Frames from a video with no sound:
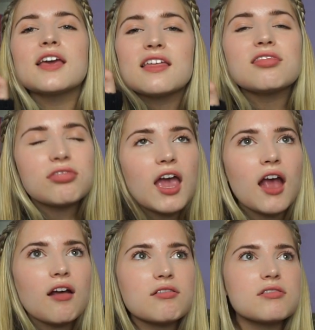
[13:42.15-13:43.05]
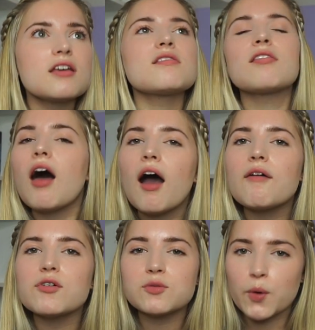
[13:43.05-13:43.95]
He thinks he's in
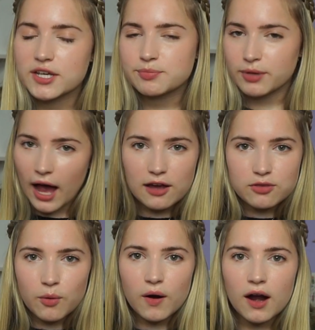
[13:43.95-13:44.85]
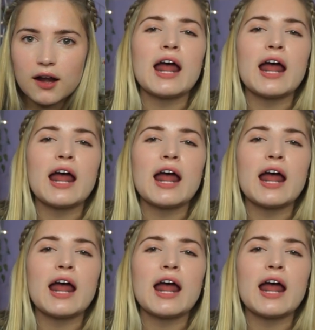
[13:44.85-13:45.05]
love with Grace Blackthorn.